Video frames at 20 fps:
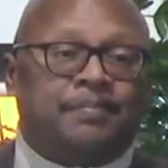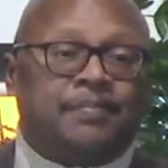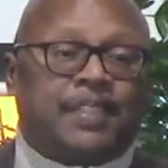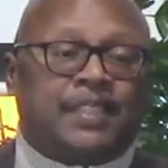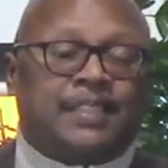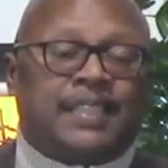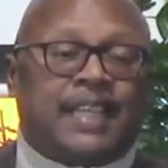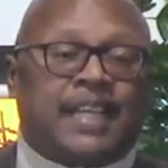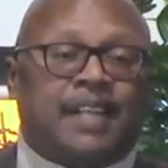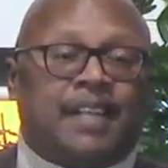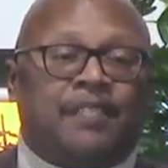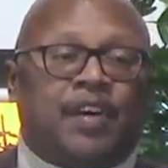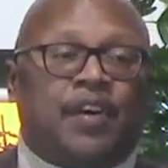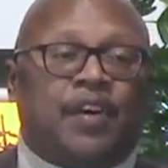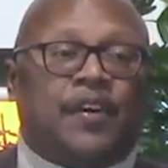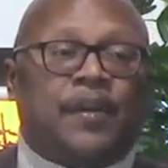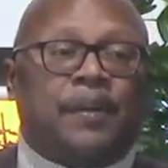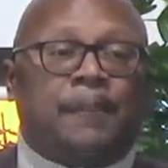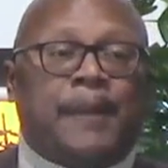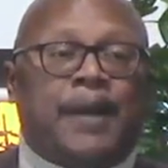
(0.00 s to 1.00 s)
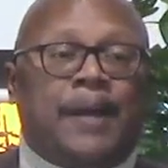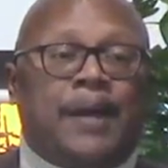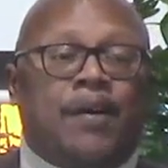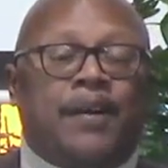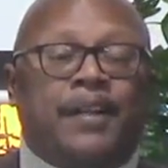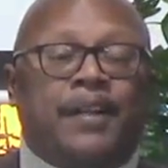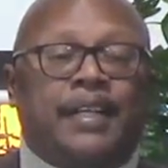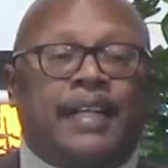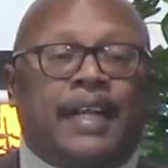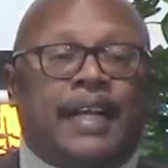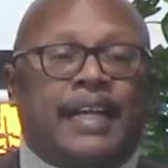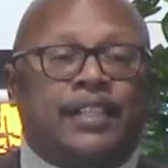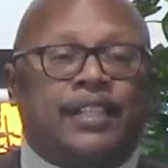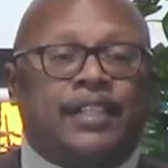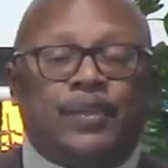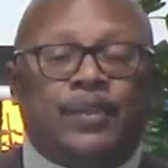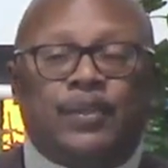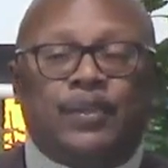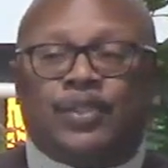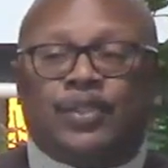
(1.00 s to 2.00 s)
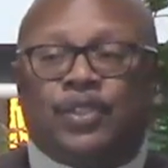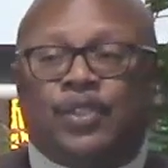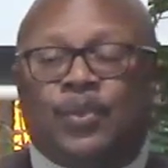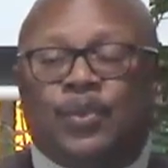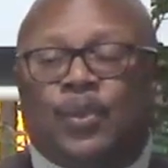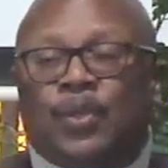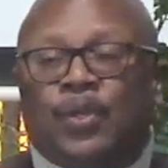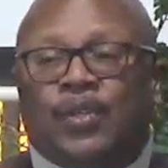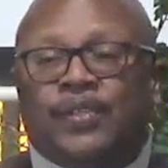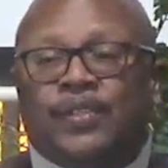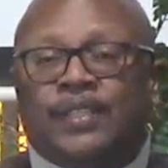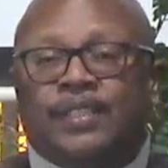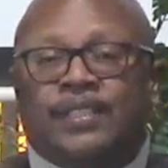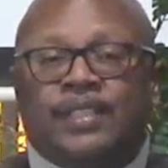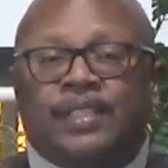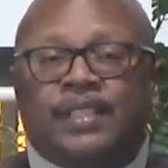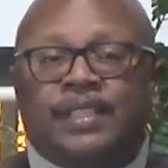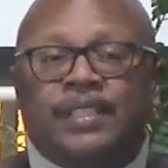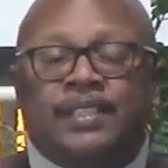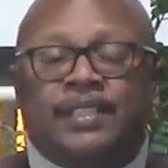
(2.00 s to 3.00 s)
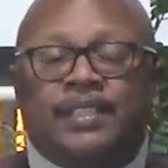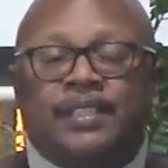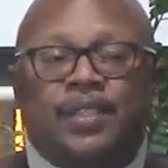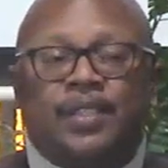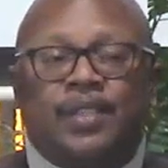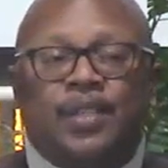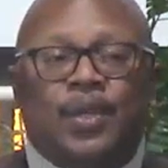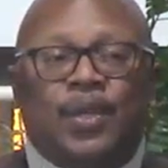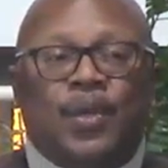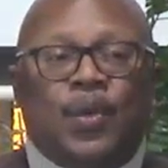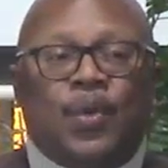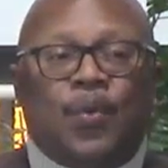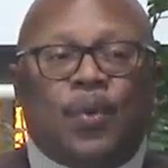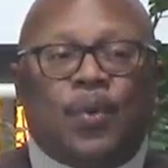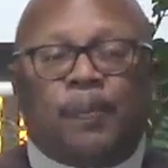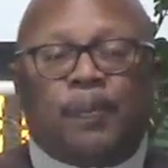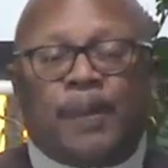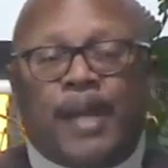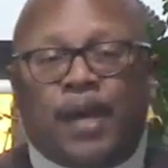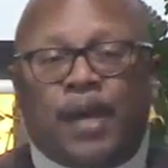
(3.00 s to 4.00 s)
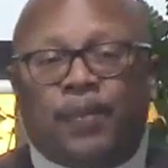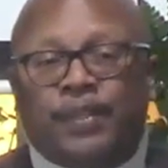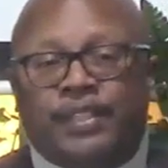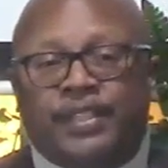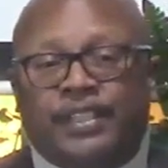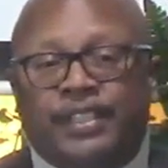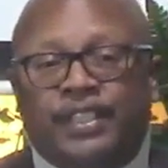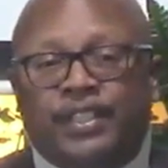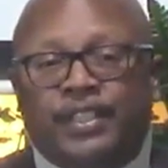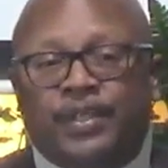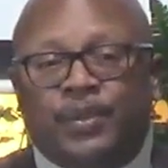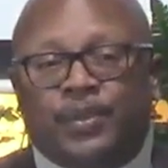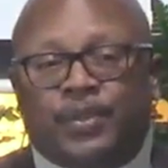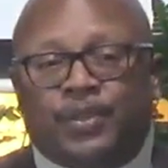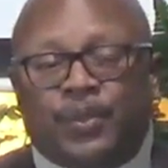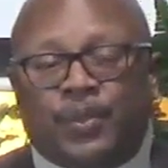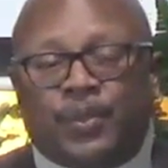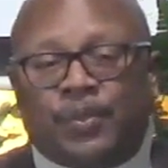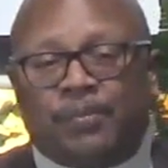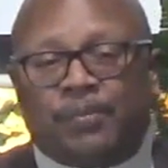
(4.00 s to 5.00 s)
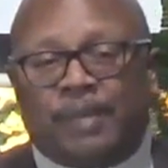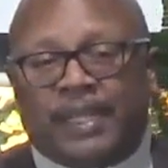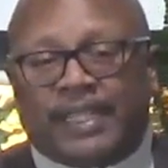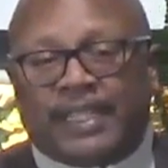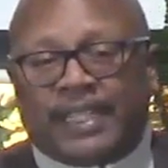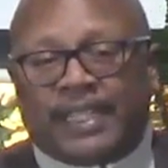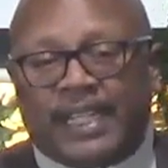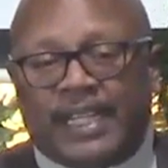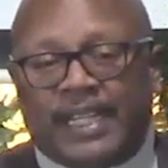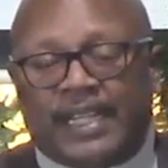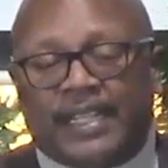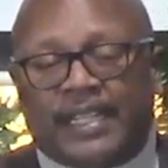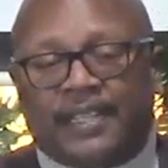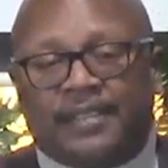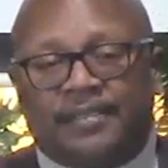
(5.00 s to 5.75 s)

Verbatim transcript: Because out of all the power that God used to do all these things, What power did you use toward mankind?